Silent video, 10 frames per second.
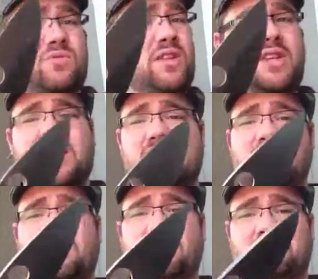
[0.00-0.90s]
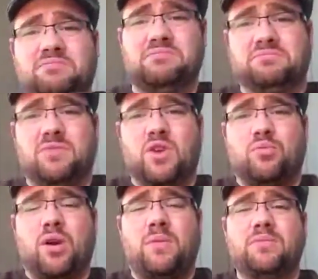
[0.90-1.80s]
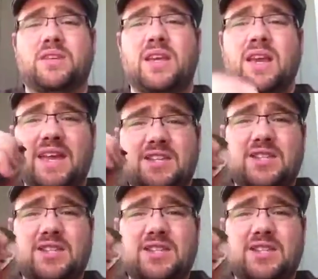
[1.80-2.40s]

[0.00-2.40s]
really easy. No problems. It